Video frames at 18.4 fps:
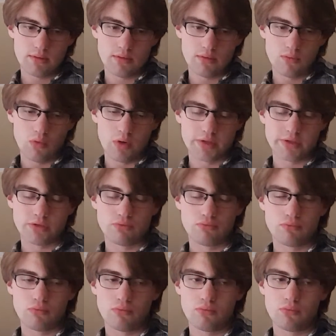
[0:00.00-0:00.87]
what's
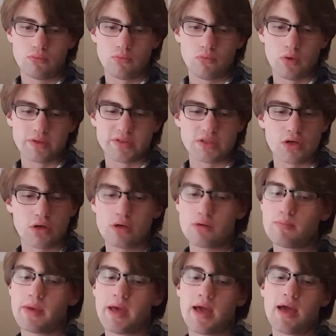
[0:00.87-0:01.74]
good
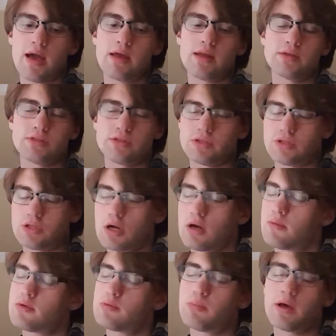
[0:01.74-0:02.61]
and bad is
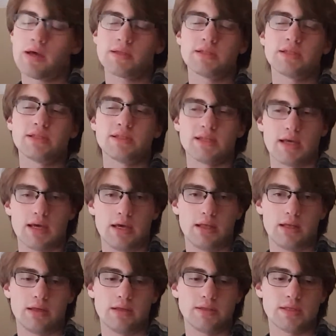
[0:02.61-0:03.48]
determined by
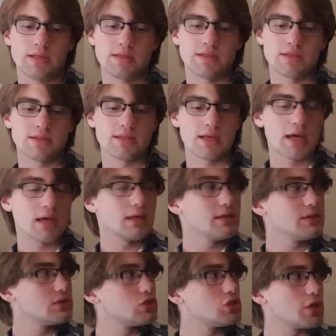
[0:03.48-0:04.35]
societies, and
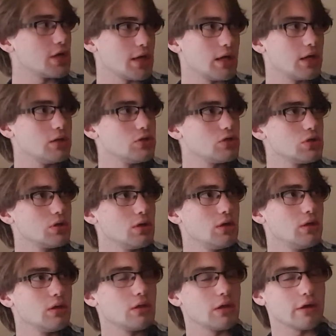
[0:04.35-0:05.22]
societies change.
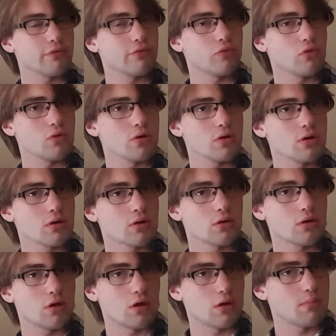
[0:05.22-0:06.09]
Therefore,
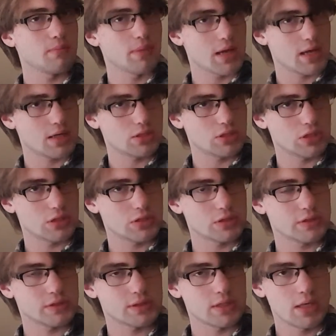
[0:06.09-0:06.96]
good and bad
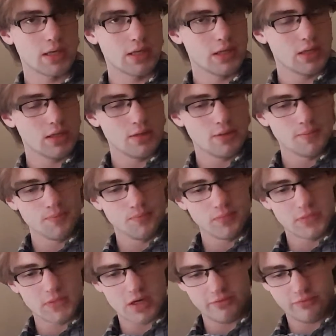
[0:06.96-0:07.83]
changes.
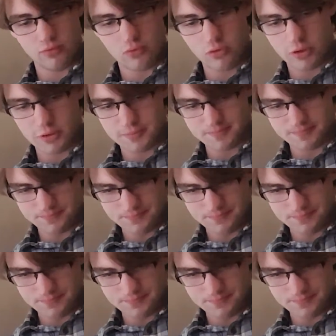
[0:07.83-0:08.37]
Therefore,